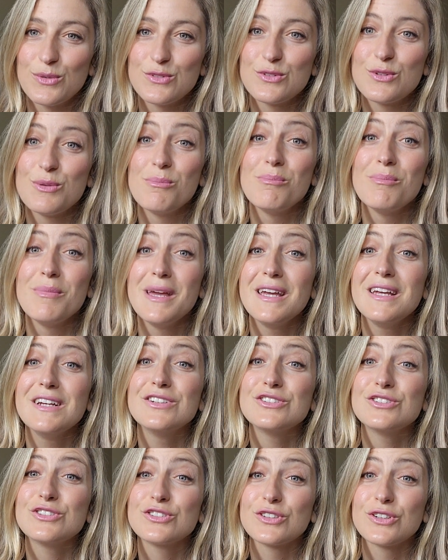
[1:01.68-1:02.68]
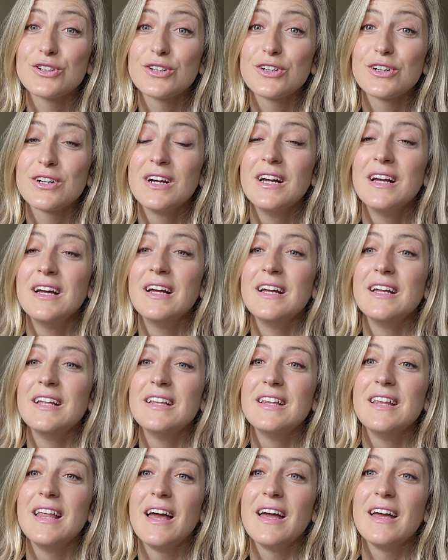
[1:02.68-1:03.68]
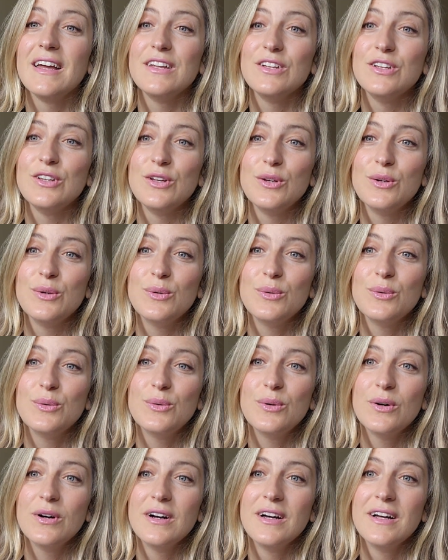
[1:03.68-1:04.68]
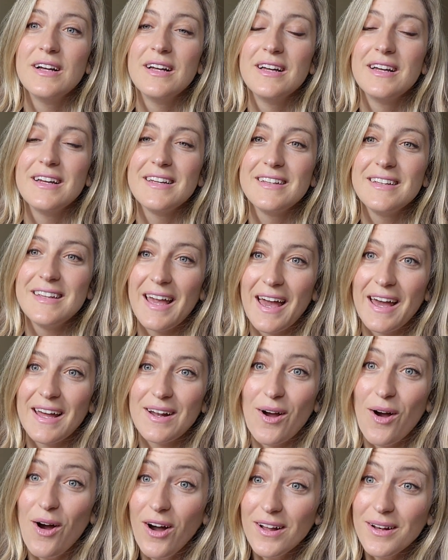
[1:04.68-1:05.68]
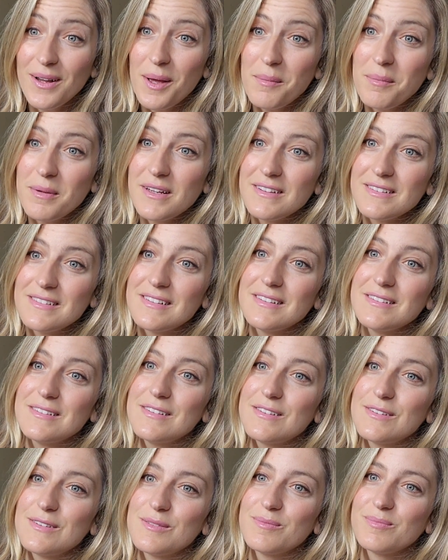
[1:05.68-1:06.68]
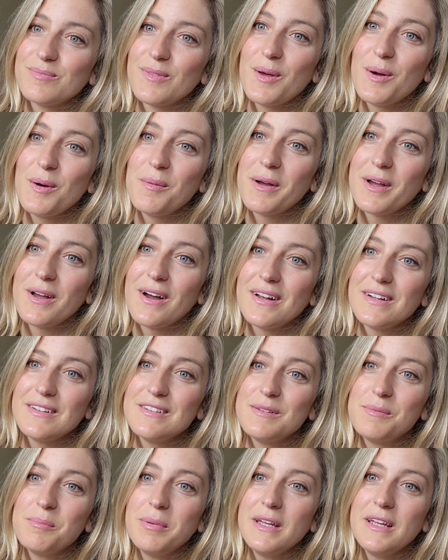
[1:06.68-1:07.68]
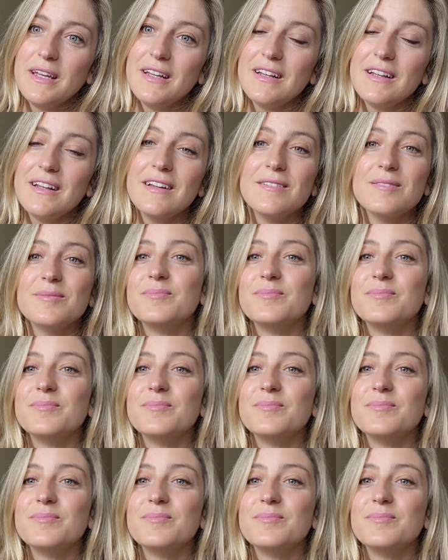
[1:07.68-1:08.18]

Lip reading: So make sure that you get on it, because it's, oh my god, it's been